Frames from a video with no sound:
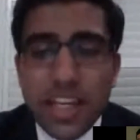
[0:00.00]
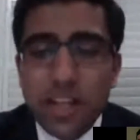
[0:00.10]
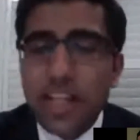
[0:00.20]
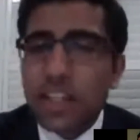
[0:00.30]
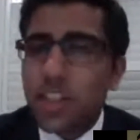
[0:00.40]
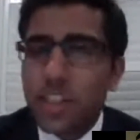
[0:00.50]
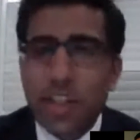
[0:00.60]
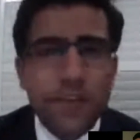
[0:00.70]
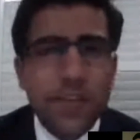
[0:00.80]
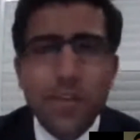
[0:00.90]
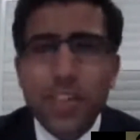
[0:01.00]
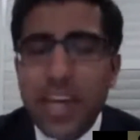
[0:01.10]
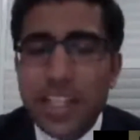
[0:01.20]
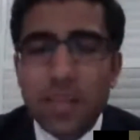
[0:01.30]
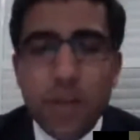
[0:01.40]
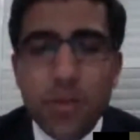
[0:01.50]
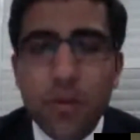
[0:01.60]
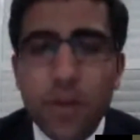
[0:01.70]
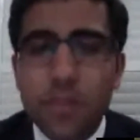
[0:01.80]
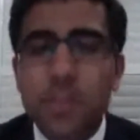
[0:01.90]
That few seconds right
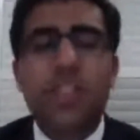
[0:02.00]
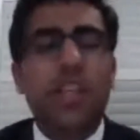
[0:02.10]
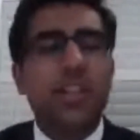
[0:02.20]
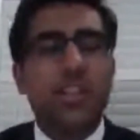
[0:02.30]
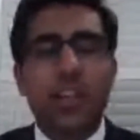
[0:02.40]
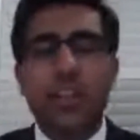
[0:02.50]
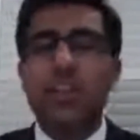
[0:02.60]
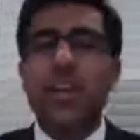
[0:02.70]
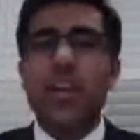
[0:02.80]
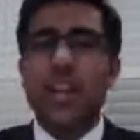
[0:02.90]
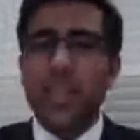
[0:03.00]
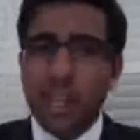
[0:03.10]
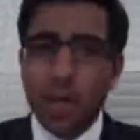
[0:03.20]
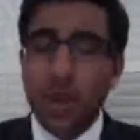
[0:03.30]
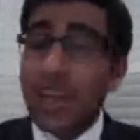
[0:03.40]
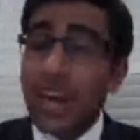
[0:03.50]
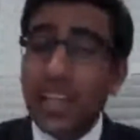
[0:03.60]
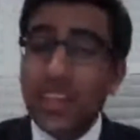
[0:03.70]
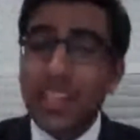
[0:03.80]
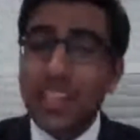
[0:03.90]
before you just tell yourself, I
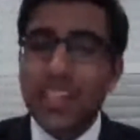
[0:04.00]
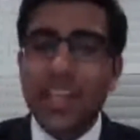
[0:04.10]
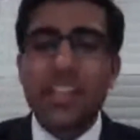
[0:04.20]
got this.